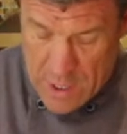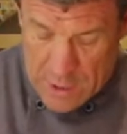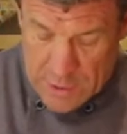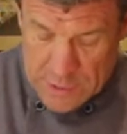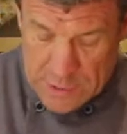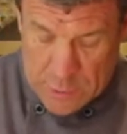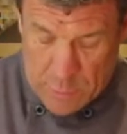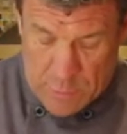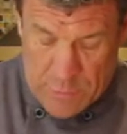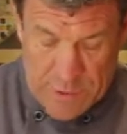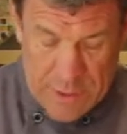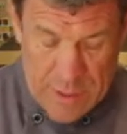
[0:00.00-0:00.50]

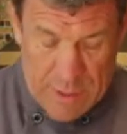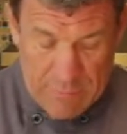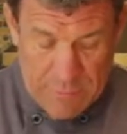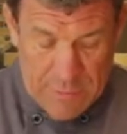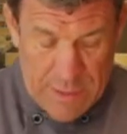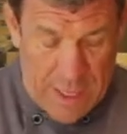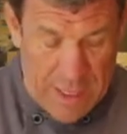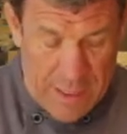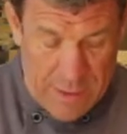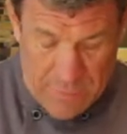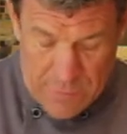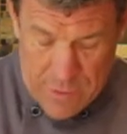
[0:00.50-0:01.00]
So we dump
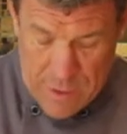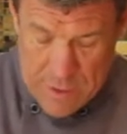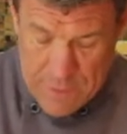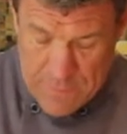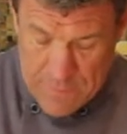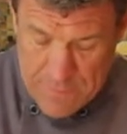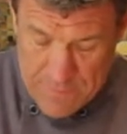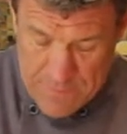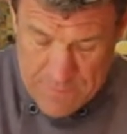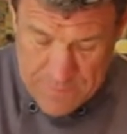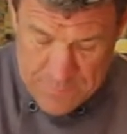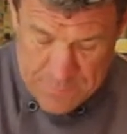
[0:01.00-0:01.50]
that in
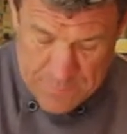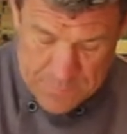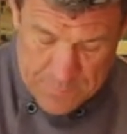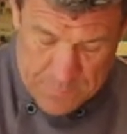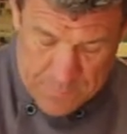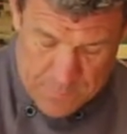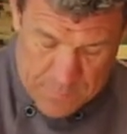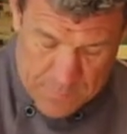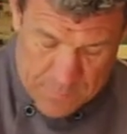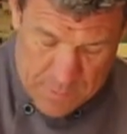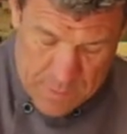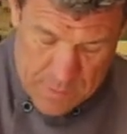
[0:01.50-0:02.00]
there.
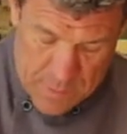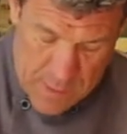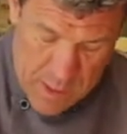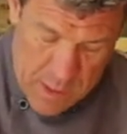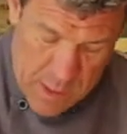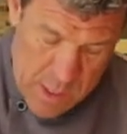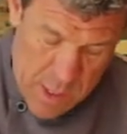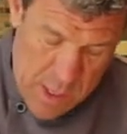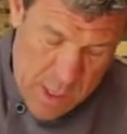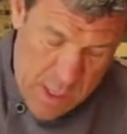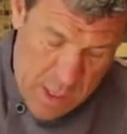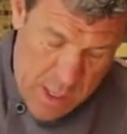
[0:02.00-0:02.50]

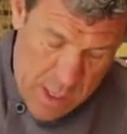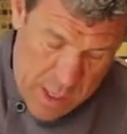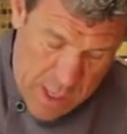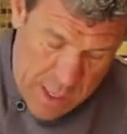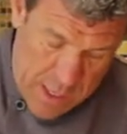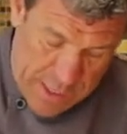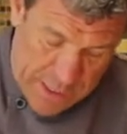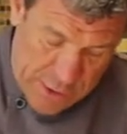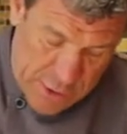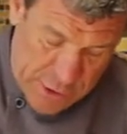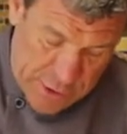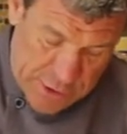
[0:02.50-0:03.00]

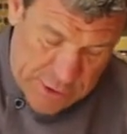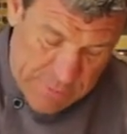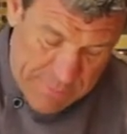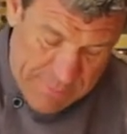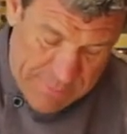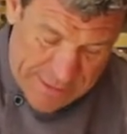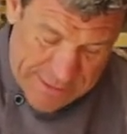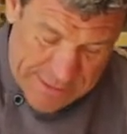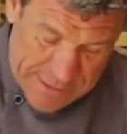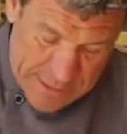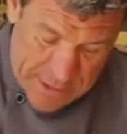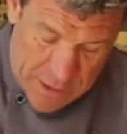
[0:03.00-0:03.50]
And I just
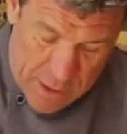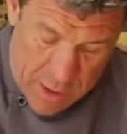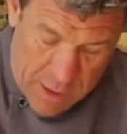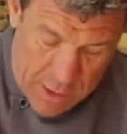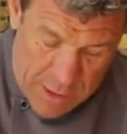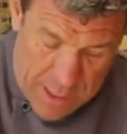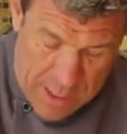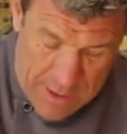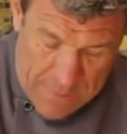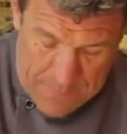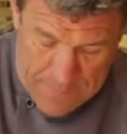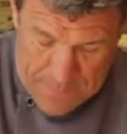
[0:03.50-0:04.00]
mix it
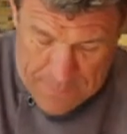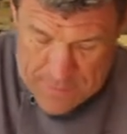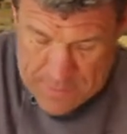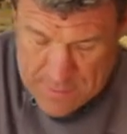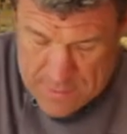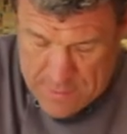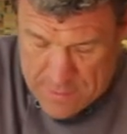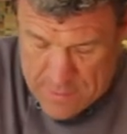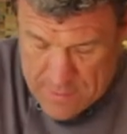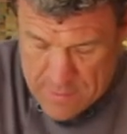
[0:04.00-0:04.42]
all up.